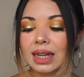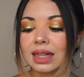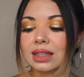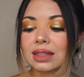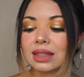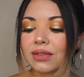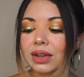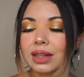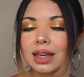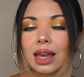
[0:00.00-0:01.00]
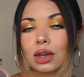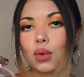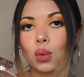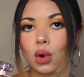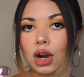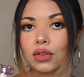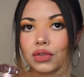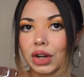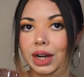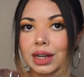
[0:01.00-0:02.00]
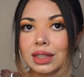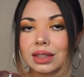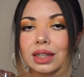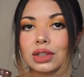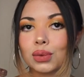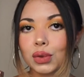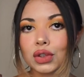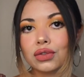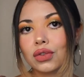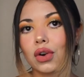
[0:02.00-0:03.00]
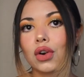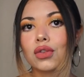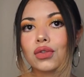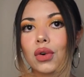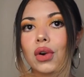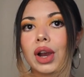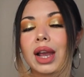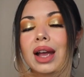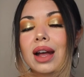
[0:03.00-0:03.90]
and it's definitely a warm fragrance and it's beautiful for